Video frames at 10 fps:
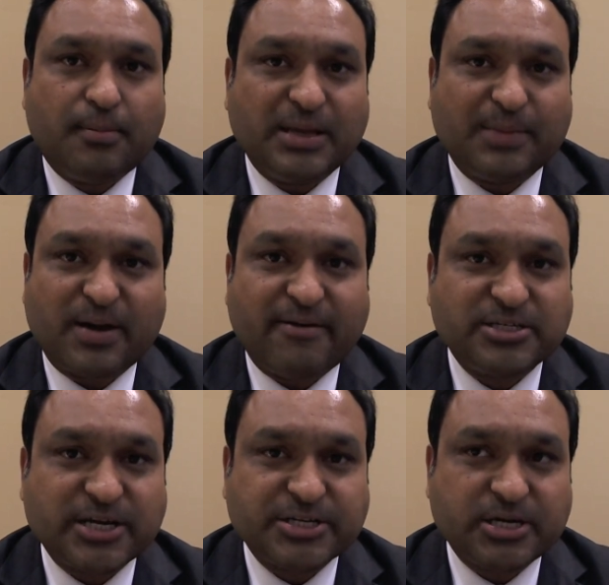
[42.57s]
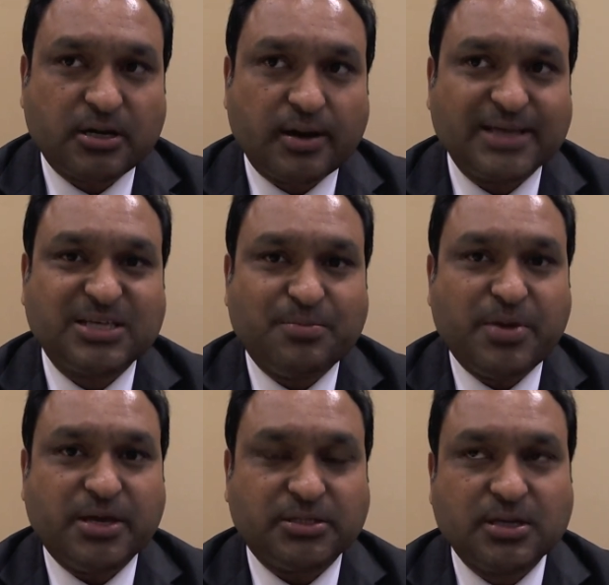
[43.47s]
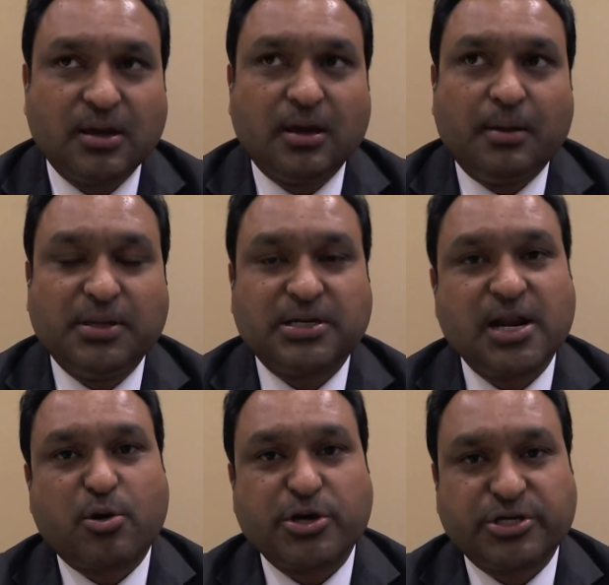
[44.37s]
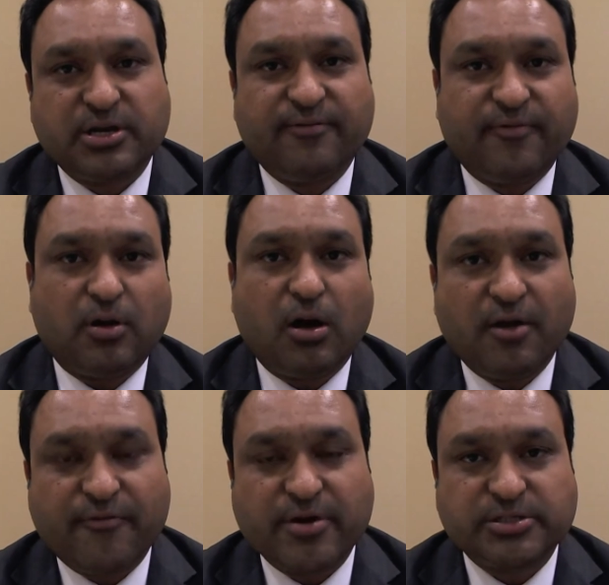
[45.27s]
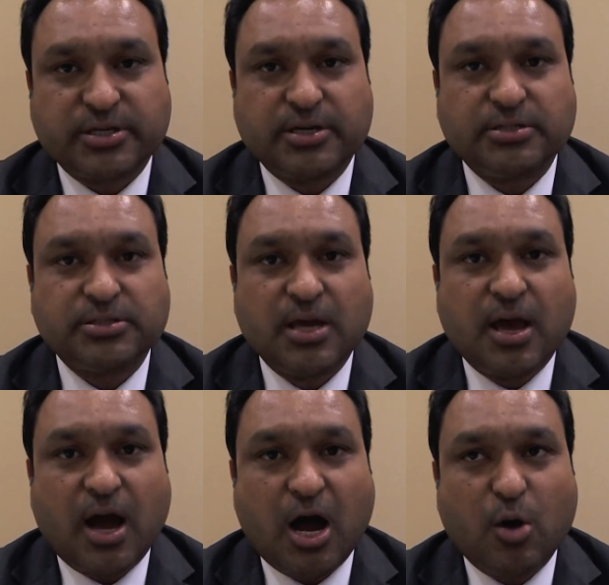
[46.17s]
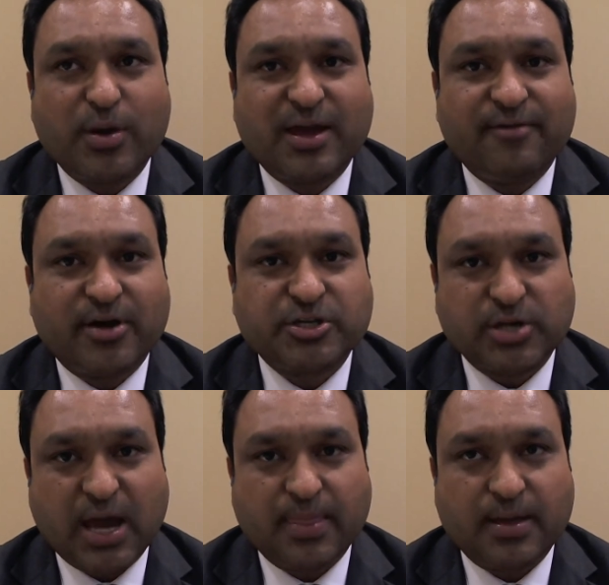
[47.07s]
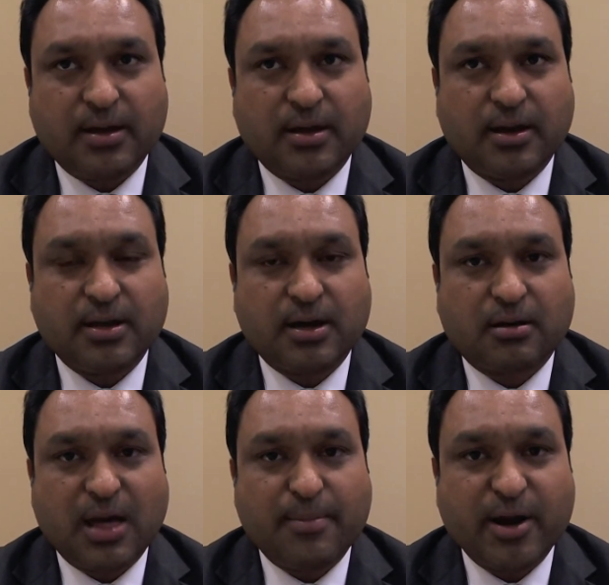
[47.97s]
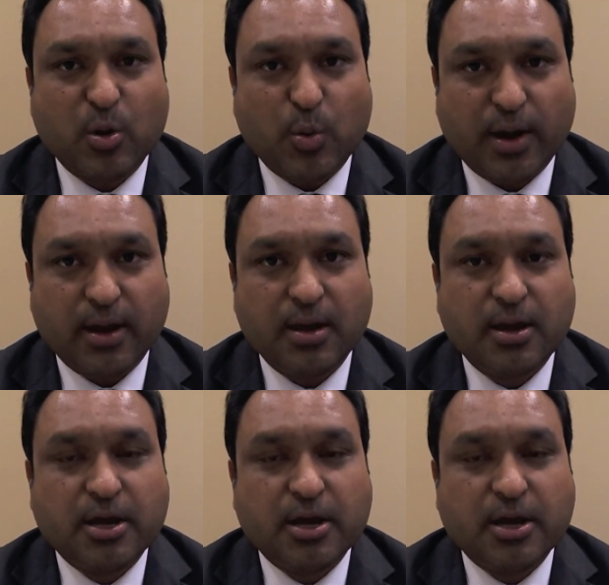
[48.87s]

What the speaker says: by the private sector, or SMEs, but the real question for all of us is how we can work together in a collaborative way